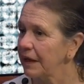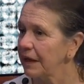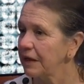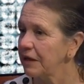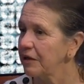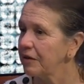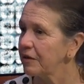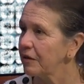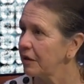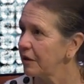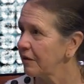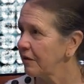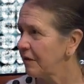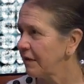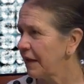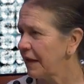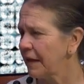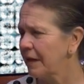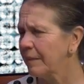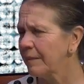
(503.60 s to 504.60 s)
thoughts on
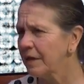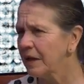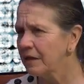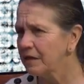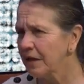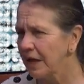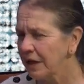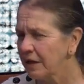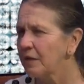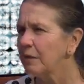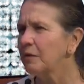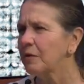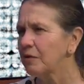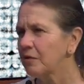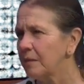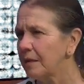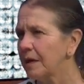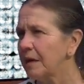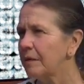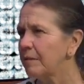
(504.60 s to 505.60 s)
that? And I know what you
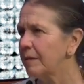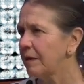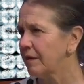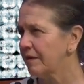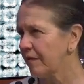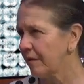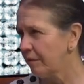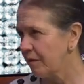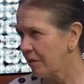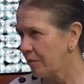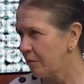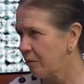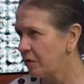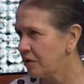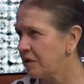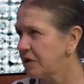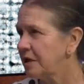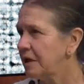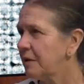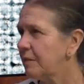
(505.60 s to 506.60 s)
mean about something more
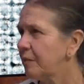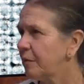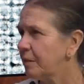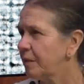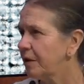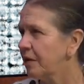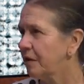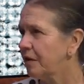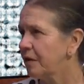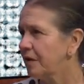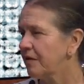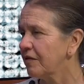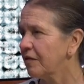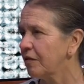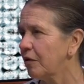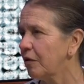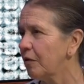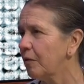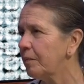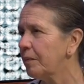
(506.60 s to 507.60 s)
deep or beyond the
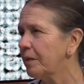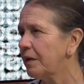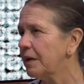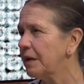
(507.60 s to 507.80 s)
scope,